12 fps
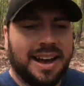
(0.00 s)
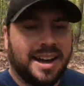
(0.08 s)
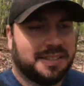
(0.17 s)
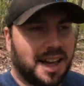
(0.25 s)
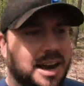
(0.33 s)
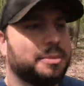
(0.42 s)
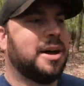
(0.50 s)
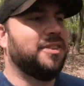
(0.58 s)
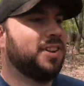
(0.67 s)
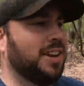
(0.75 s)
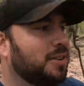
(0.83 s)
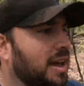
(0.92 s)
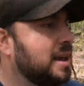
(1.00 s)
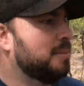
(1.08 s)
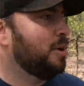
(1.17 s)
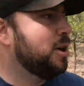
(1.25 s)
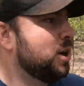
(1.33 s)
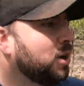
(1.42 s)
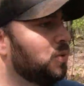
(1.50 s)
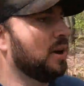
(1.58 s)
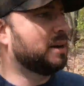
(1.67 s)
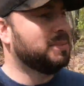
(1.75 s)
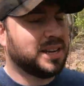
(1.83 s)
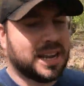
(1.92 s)
A lot of my video game
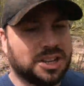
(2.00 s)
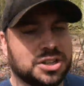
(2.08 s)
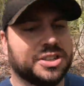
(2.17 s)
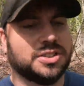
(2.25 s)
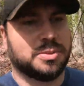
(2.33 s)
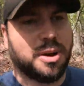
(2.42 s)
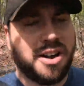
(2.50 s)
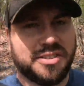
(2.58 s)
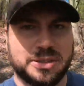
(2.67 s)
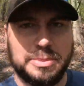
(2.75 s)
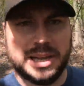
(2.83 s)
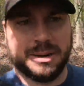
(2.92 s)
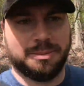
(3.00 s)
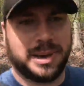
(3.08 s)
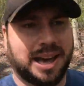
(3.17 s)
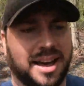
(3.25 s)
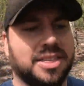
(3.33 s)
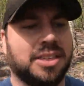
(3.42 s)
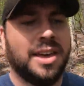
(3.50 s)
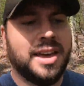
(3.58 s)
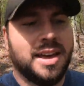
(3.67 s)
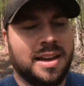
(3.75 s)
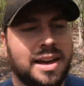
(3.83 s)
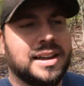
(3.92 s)
recommendations from off the beaten path,
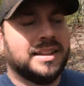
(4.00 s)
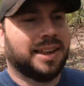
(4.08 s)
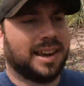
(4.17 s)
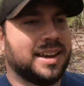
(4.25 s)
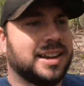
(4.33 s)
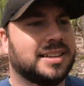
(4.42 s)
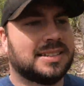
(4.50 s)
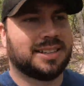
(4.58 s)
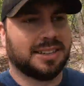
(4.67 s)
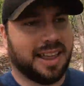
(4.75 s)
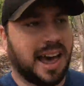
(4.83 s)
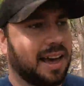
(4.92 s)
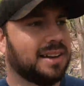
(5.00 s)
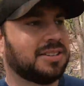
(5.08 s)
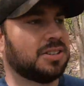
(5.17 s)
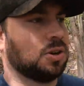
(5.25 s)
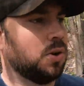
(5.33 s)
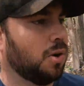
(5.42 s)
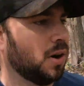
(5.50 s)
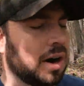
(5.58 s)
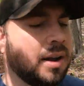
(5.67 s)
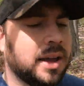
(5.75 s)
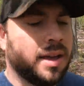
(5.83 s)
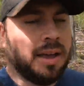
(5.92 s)
like Celeste
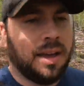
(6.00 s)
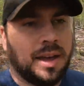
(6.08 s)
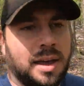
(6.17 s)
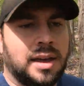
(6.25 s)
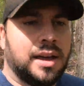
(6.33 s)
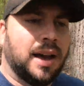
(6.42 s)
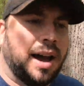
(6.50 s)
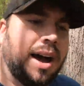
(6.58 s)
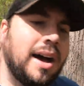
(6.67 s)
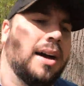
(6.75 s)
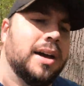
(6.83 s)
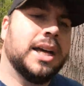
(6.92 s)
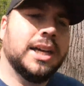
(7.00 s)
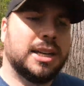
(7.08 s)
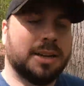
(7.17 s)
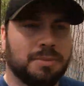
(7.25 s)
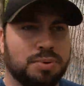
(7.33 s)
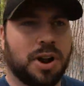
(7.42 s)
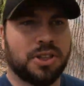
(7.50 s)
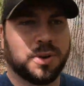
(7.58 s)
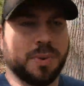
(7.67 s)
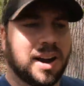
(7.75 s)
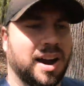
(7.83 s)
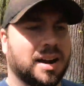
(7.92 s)
or Brother
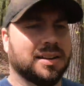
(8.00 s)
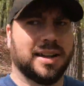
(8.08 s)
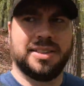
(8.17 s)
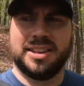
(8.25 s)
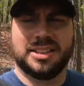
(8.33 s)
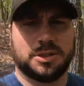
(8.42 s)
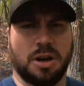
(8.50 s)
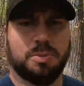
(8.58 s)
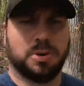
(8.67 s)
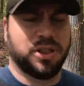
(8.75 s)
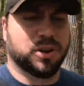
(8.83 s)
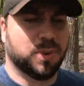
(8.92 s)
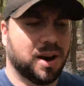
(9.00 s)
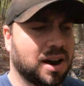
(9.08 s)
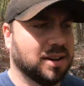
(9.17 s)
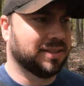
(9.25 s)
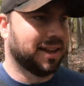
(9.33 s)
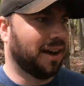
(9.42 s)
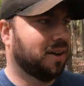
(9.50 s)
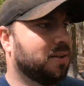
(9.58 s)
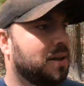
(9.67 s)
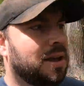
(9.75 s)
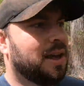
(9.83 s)
Where Art, I think it's called Brother Where Art Thou.